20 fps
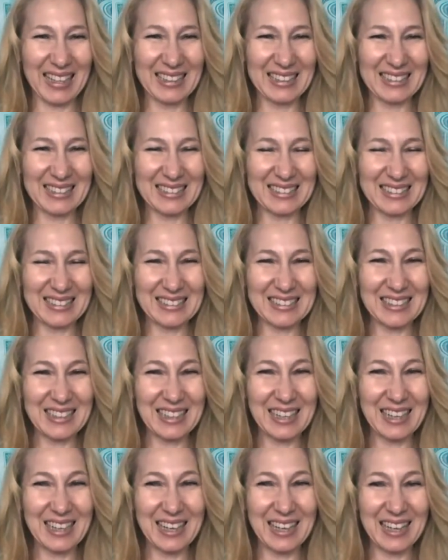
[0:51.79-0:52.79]

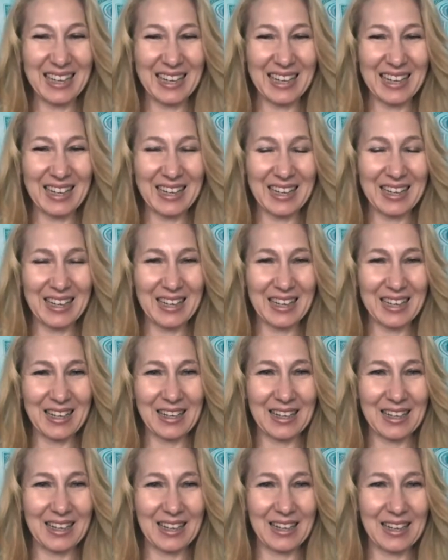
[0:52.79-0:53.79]

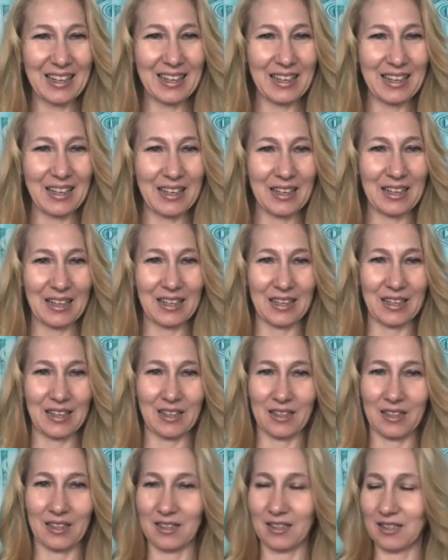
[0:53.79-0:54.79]

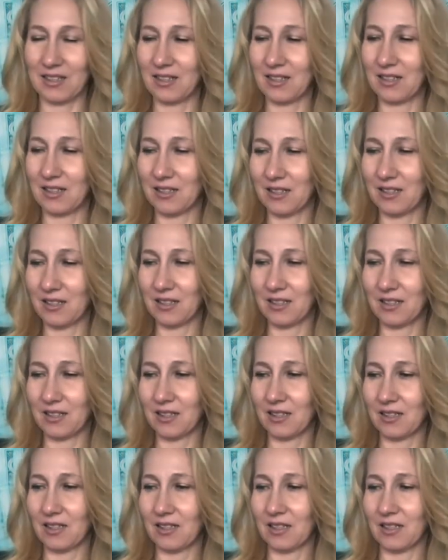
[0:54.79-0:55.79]

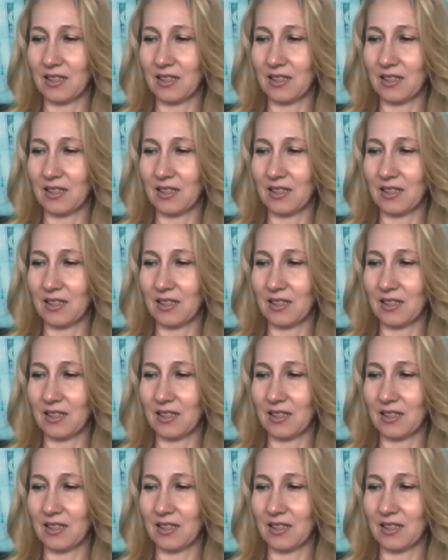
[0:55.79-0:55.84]
[no speech]